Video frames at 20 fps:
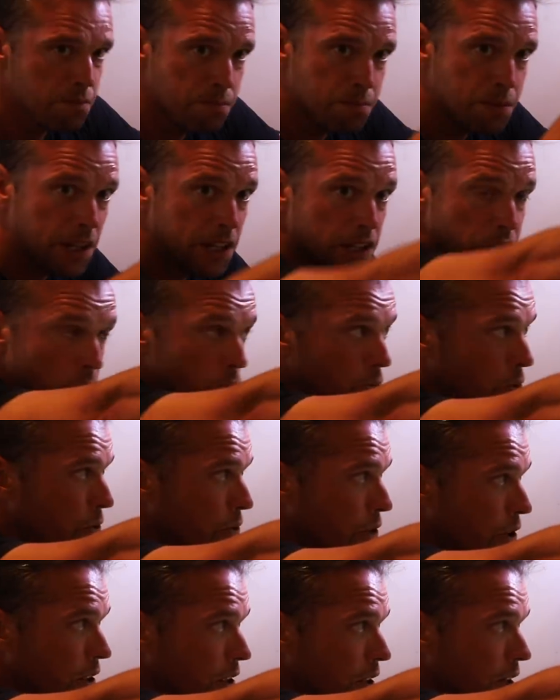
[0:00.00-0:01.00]
being
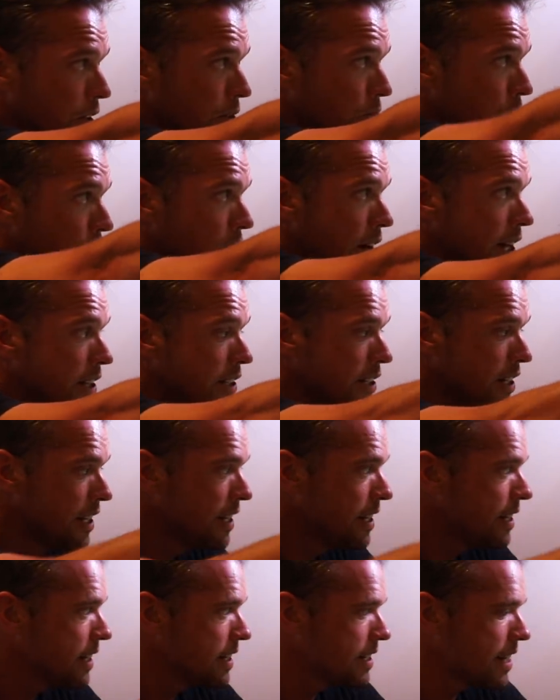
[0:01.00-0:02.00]
taller at the right,
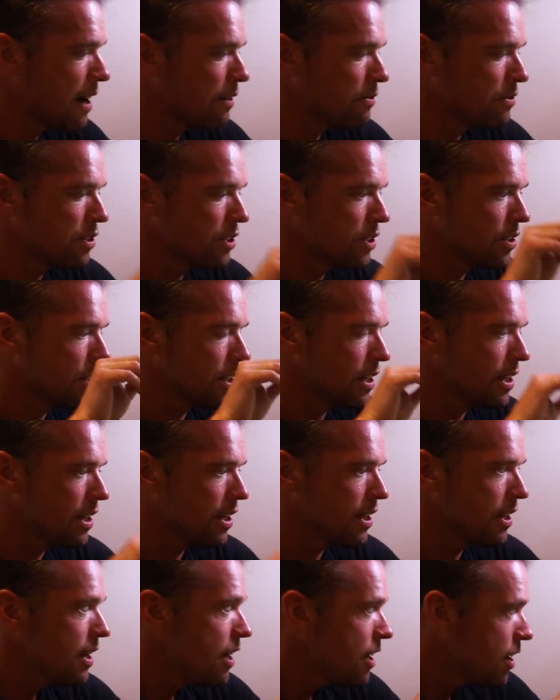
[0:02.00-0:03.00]
leading down to
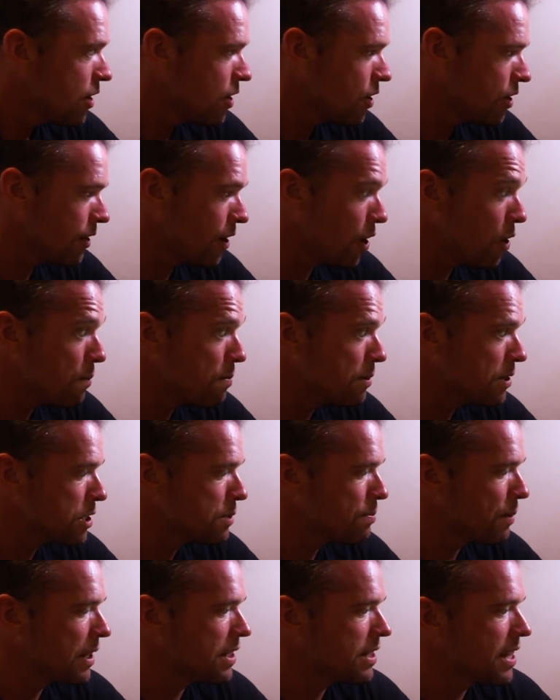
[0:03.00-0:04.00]
the kind of open
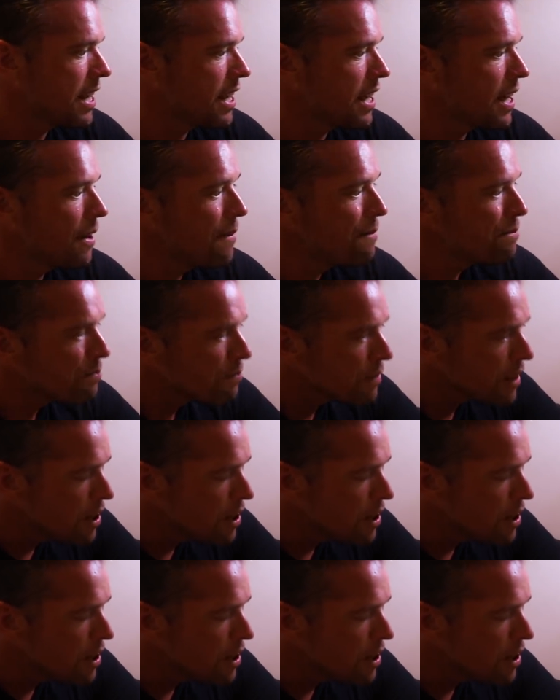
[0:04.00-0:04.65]
space here.